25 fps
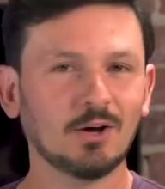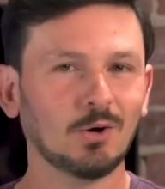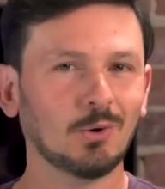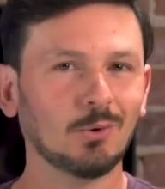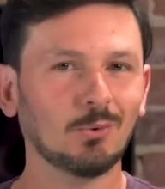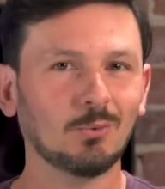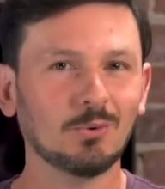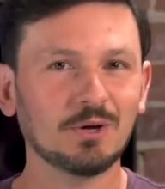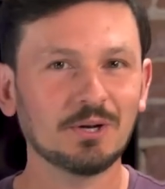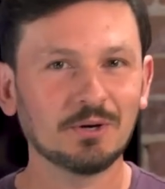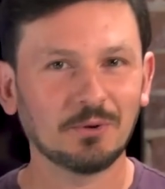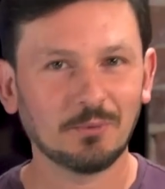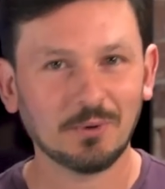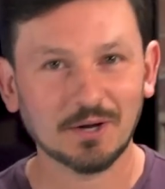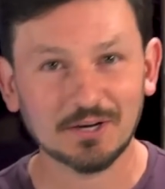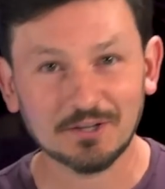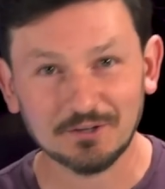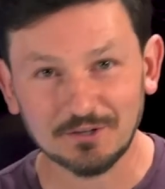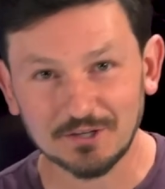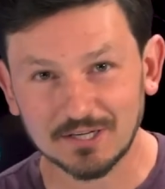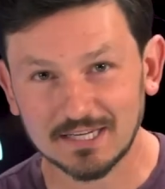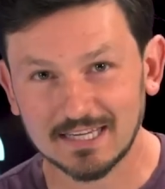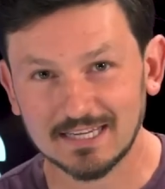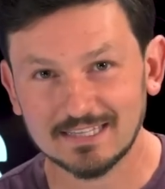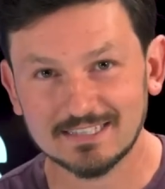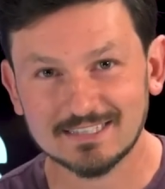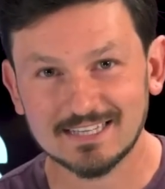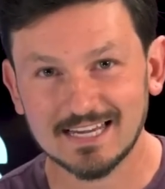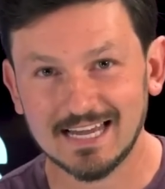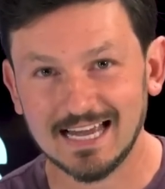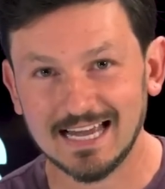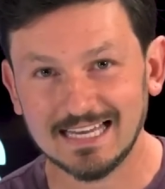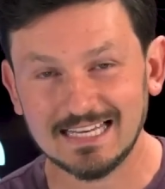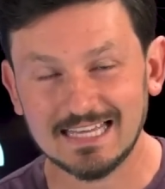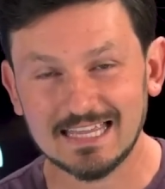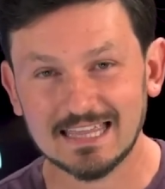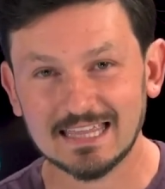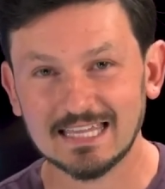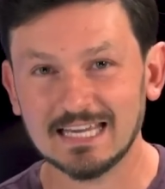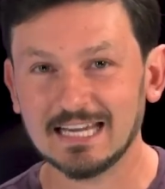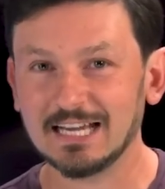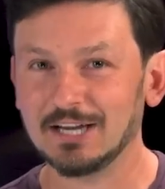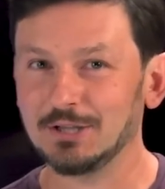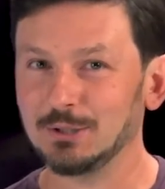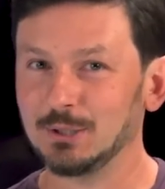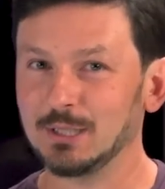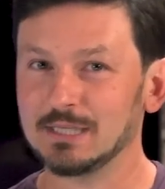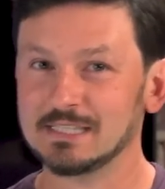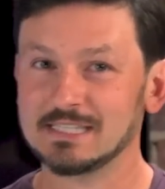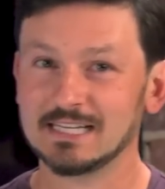we don't want to look into anything
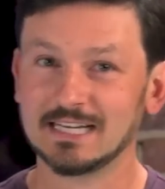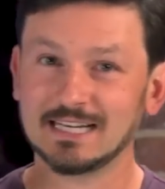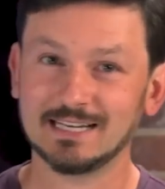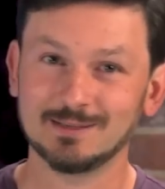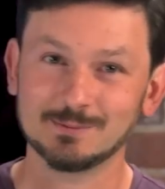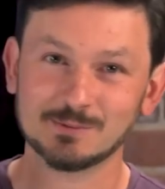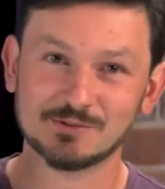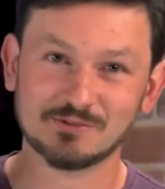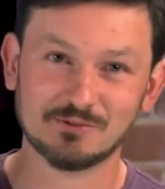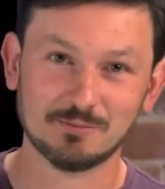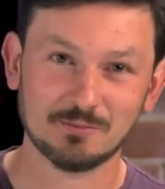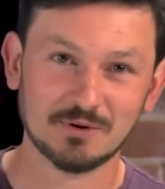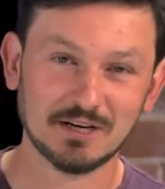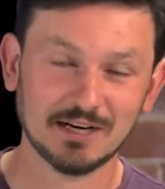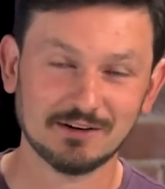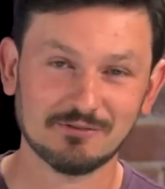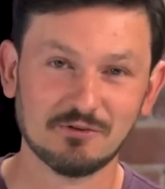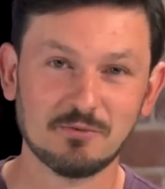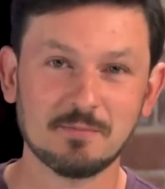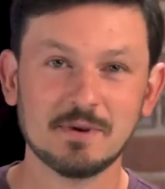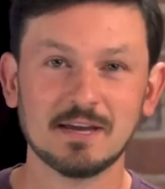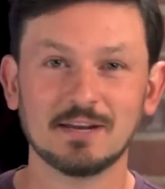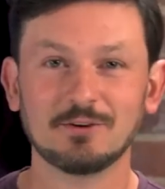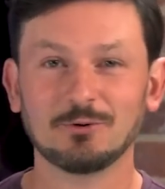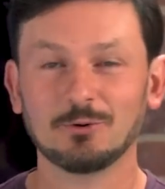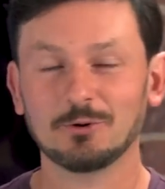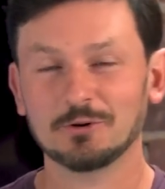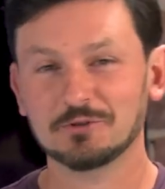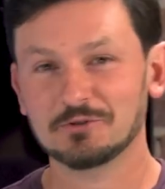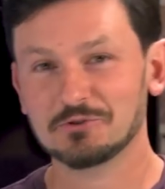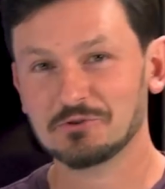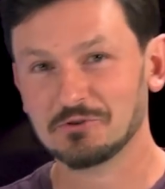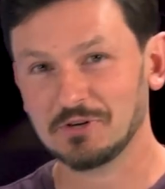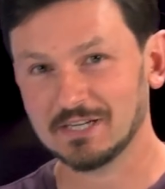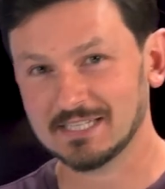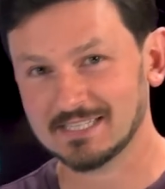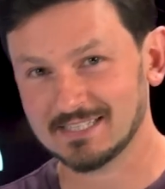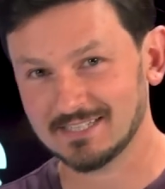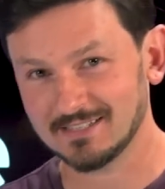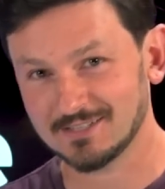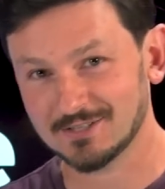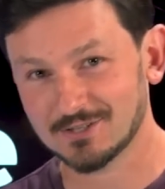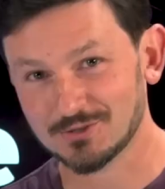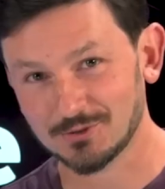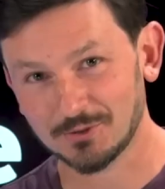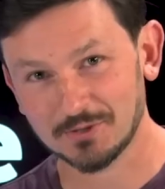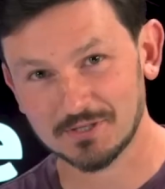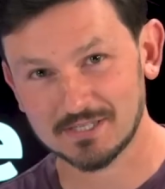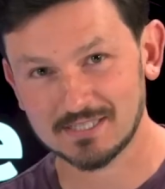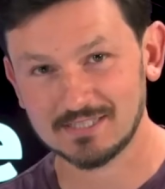unless it comes from government or trusted
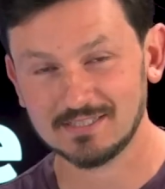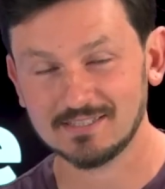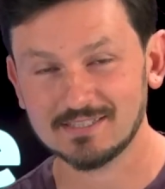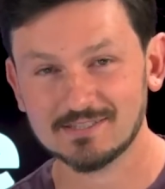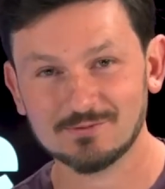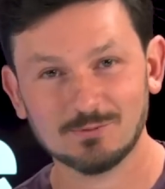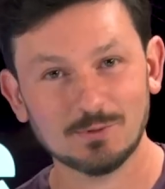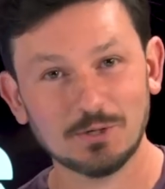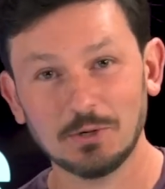sources.